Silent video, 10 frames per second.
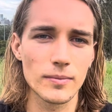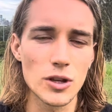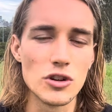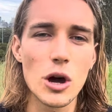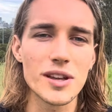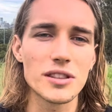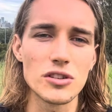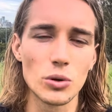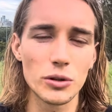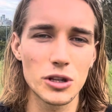knowing that
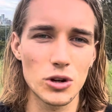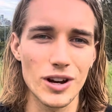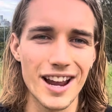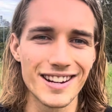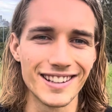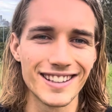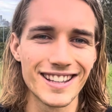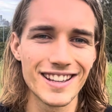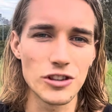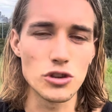you're the creator,
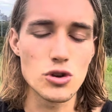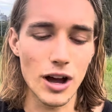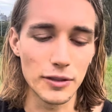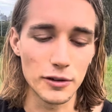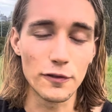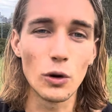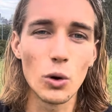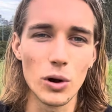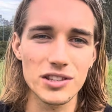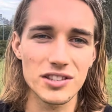you are the
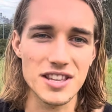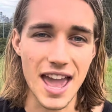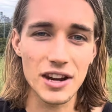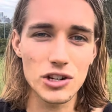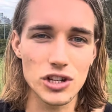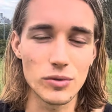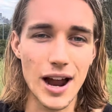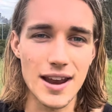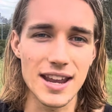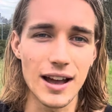force, the energy
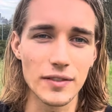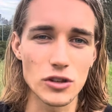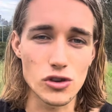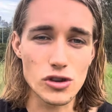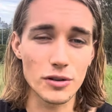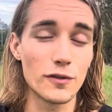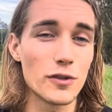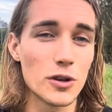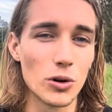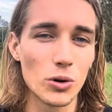right now that you can
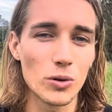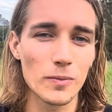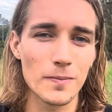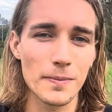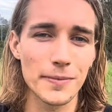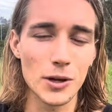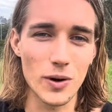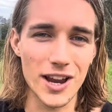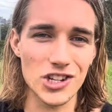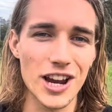feel that
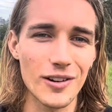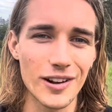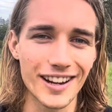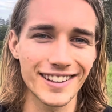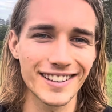we're sharing